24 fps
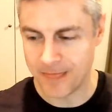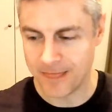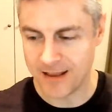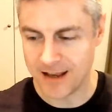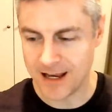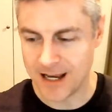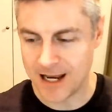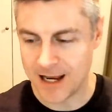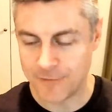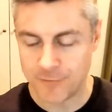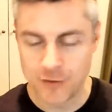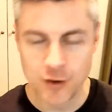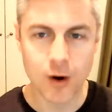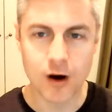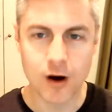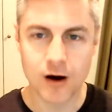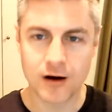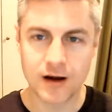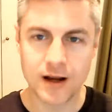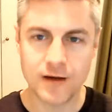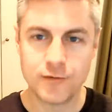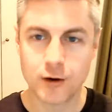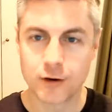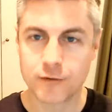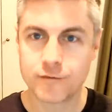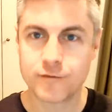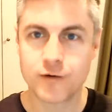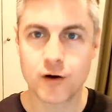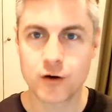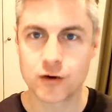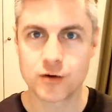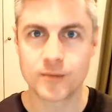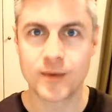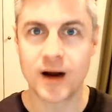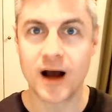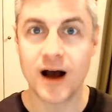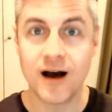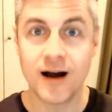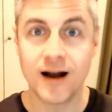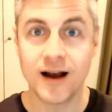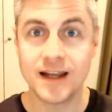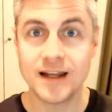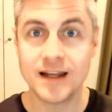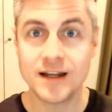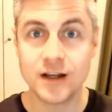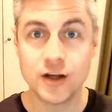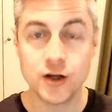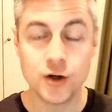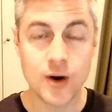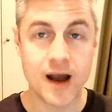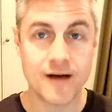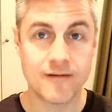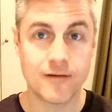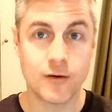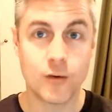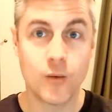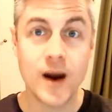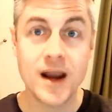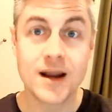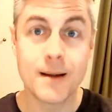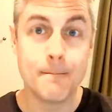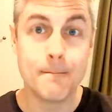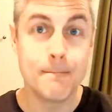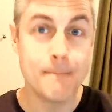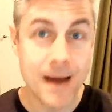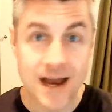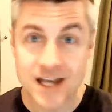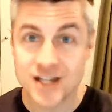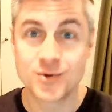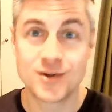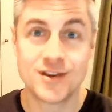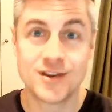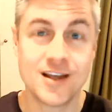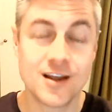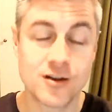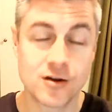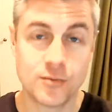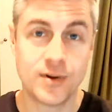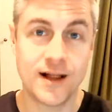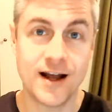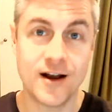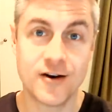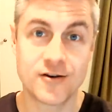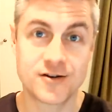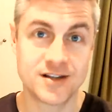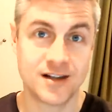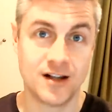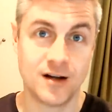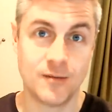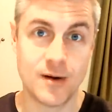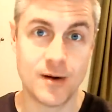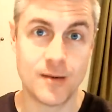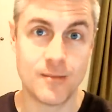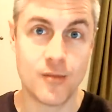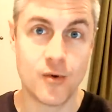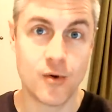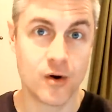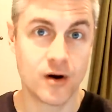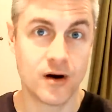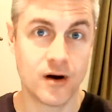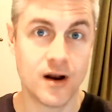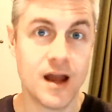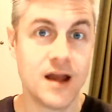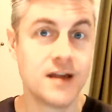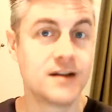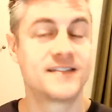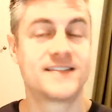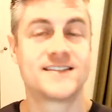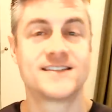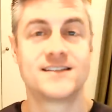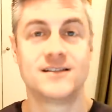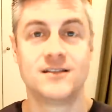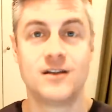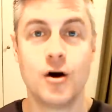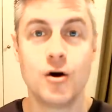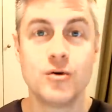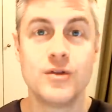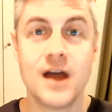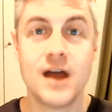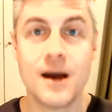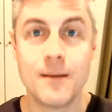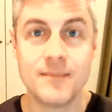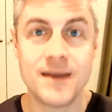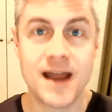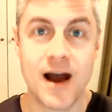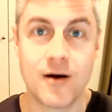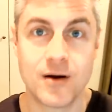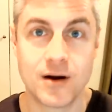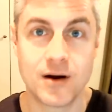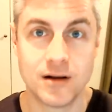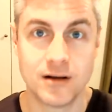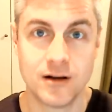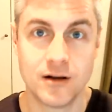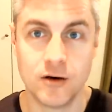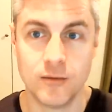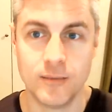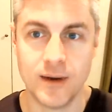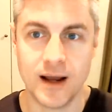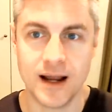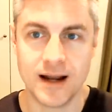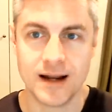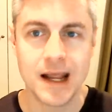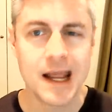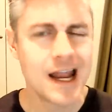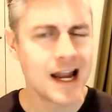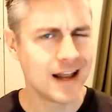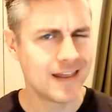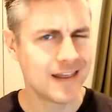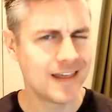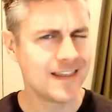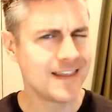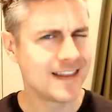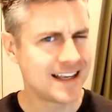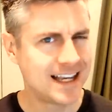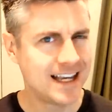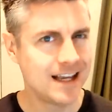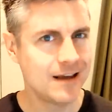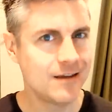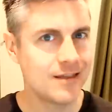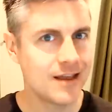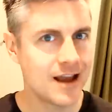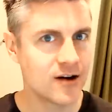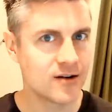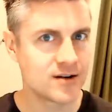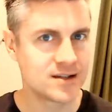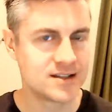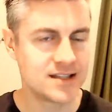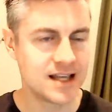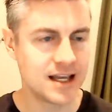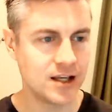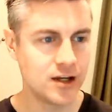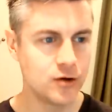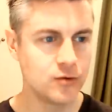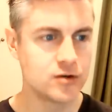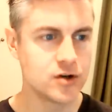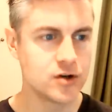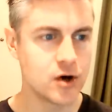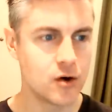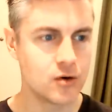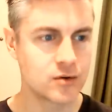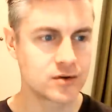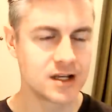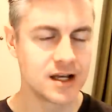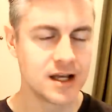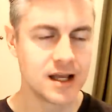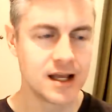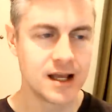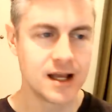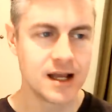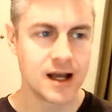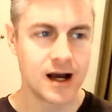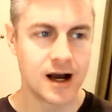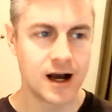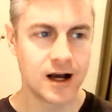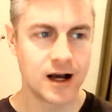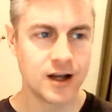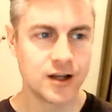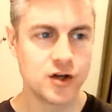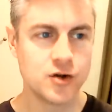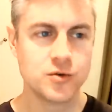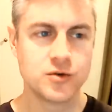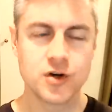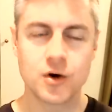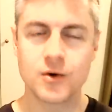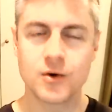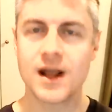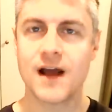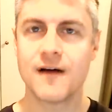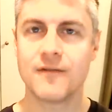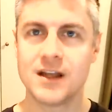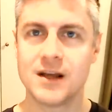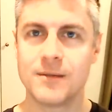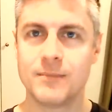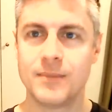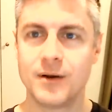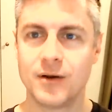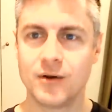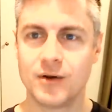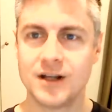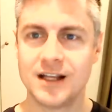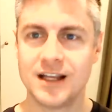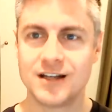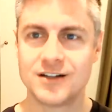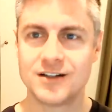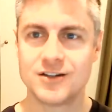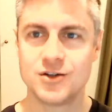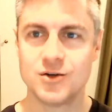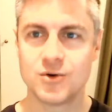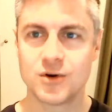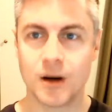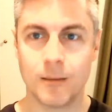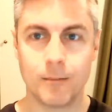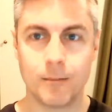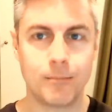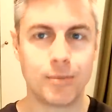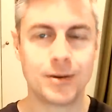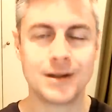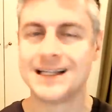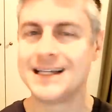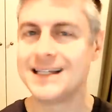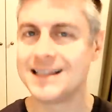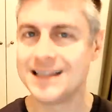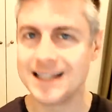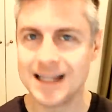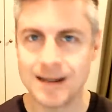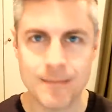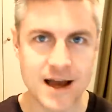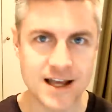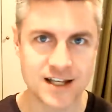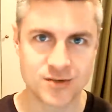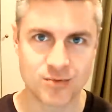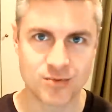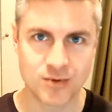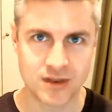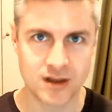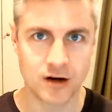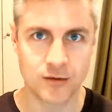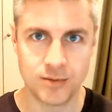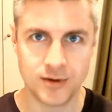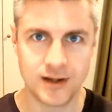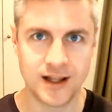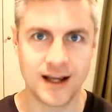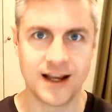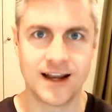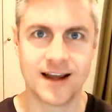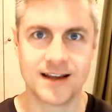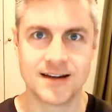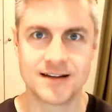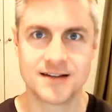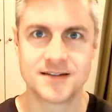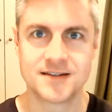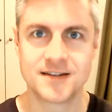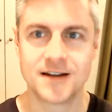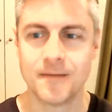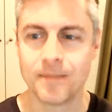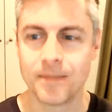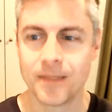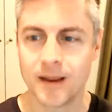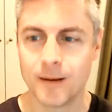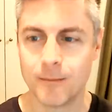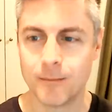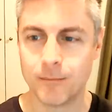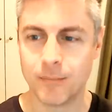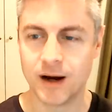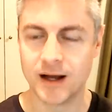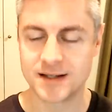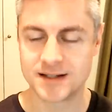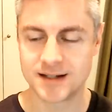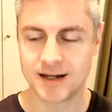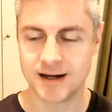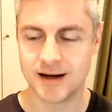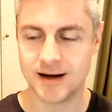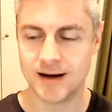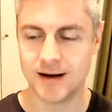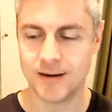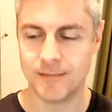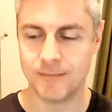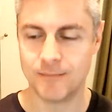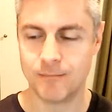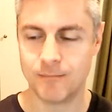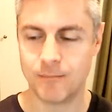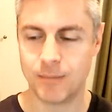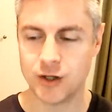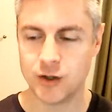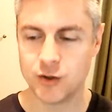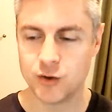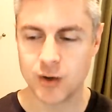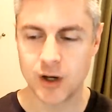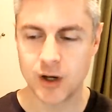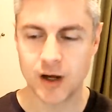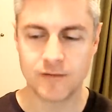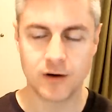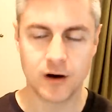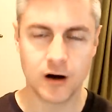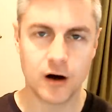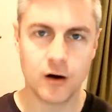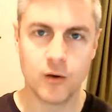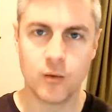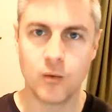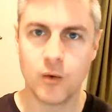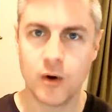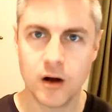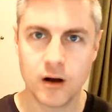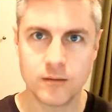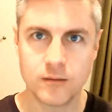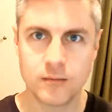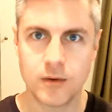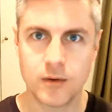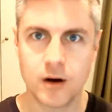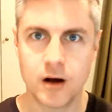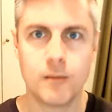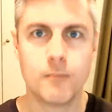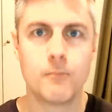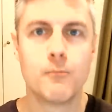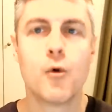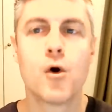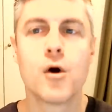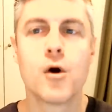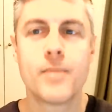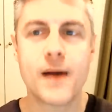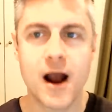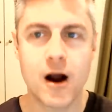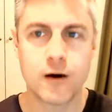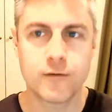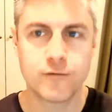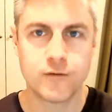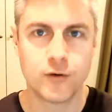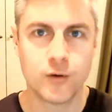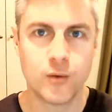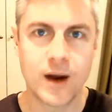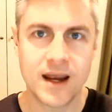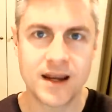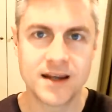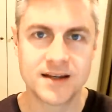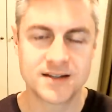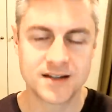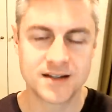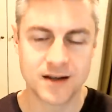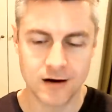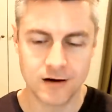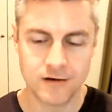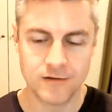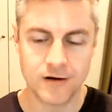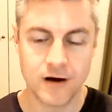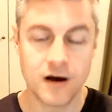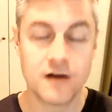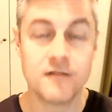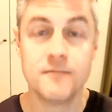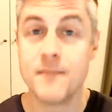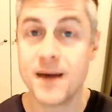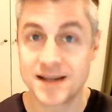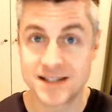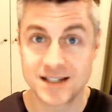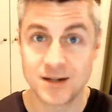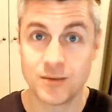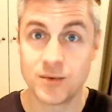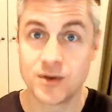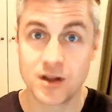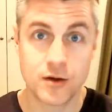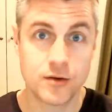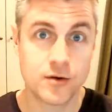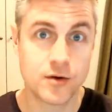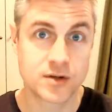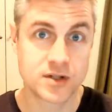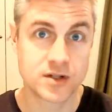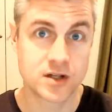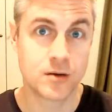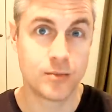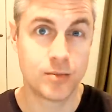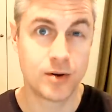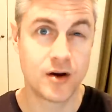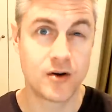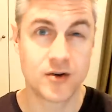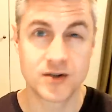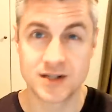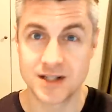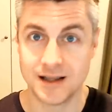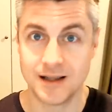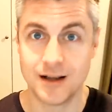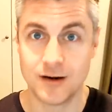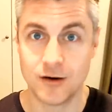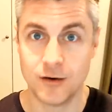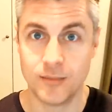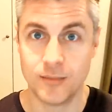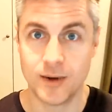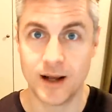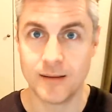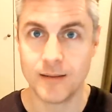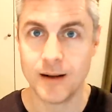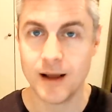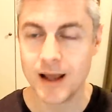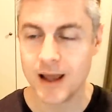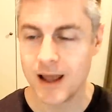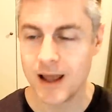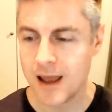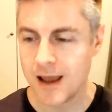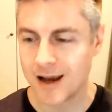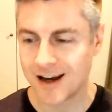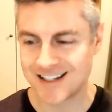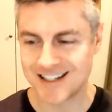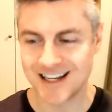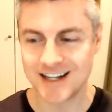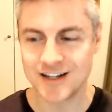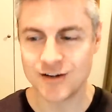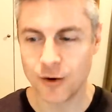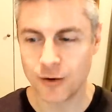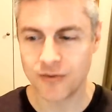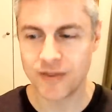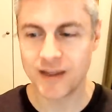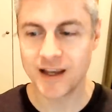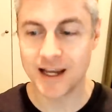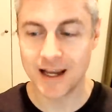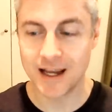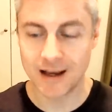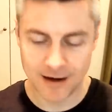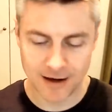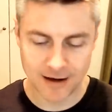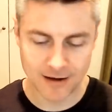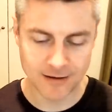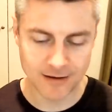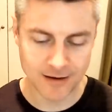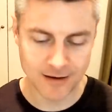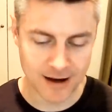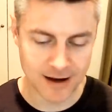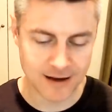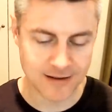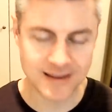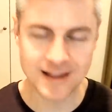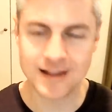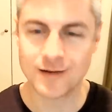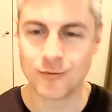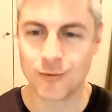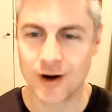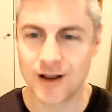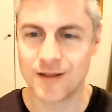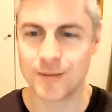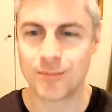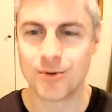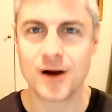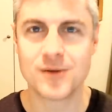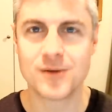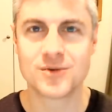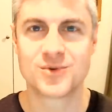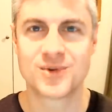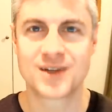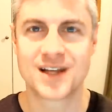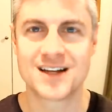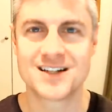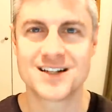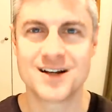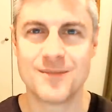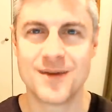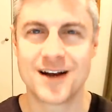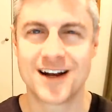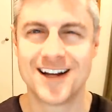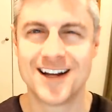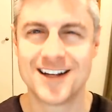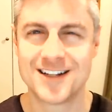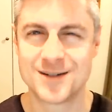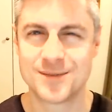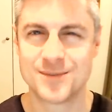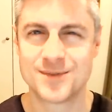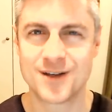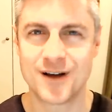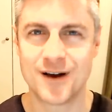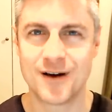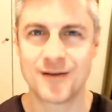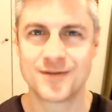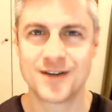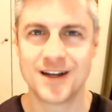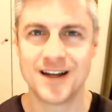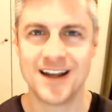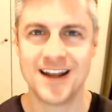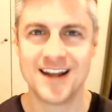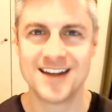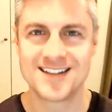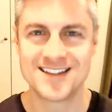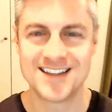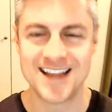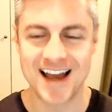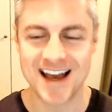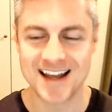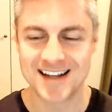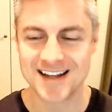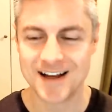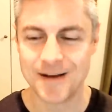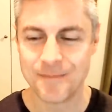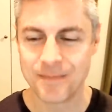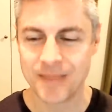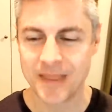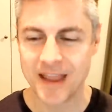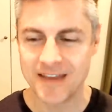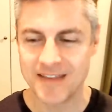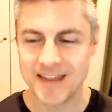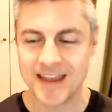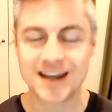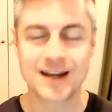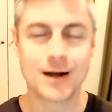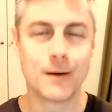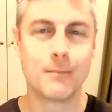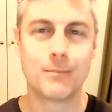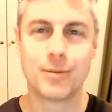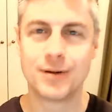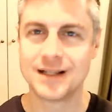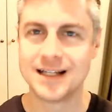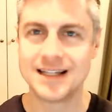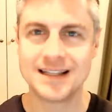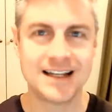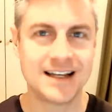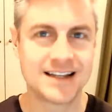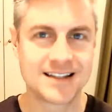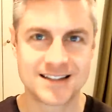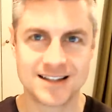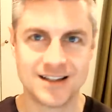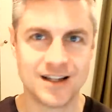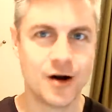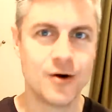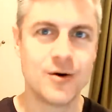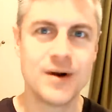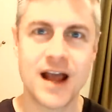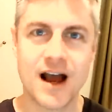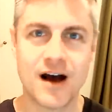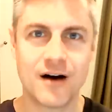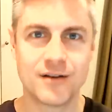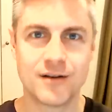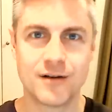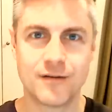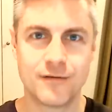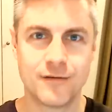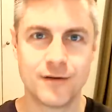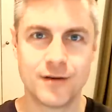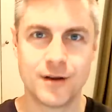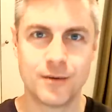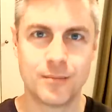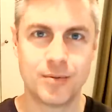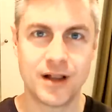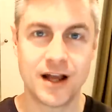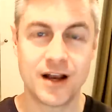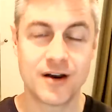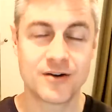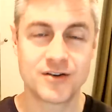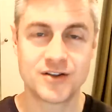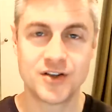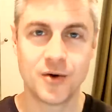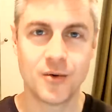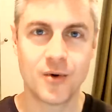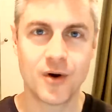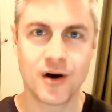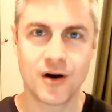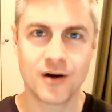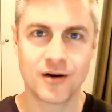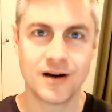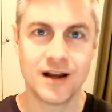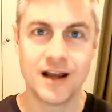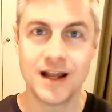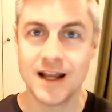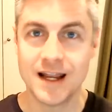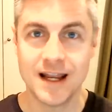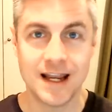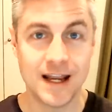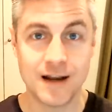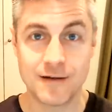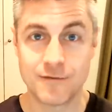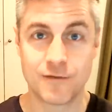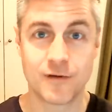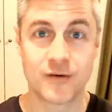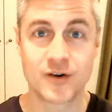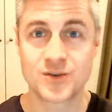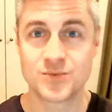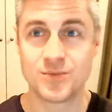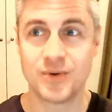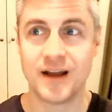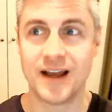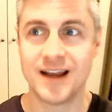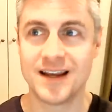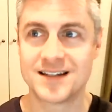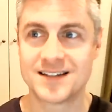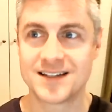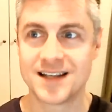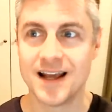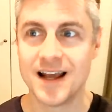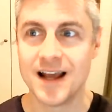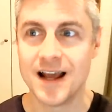if you are if you're farther behind, you have a way to mess with the other players a little bit more, to slow them down a little bit. And I think the key there is that you don't, uh, you don't have the ability to completely mess with their plans, but um, but you do have a, a, a more powerful ways of, of messing with the, those other players a little bit. Because I don't think, it, I think one of the problems with catch-up mechanisms often is that they completely slow down the, the players who are in first place,